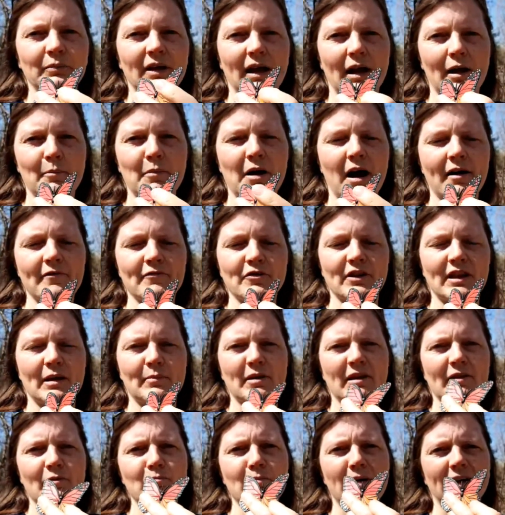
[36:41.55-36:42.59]
um, offer
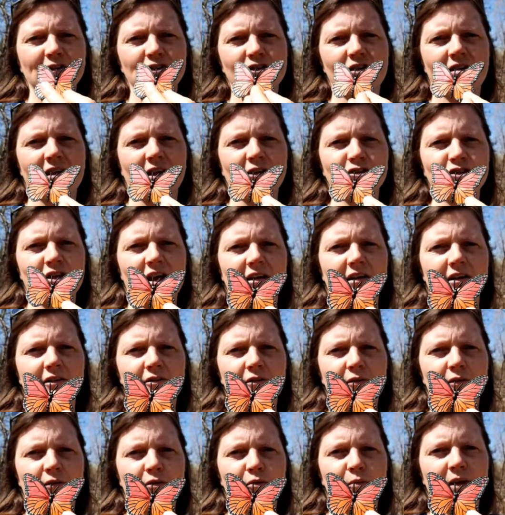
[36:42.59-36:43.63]
them as much sunshine
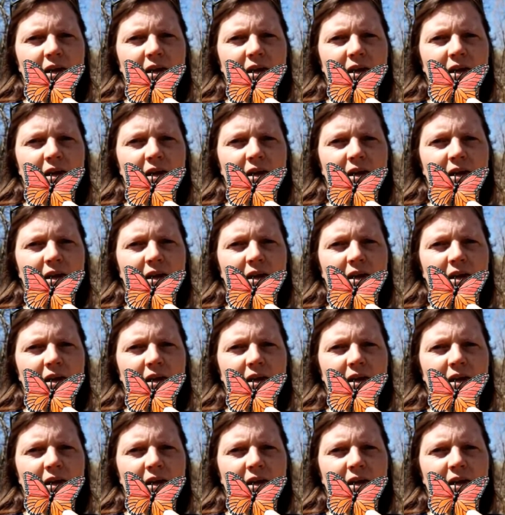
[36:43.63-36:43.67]
onto those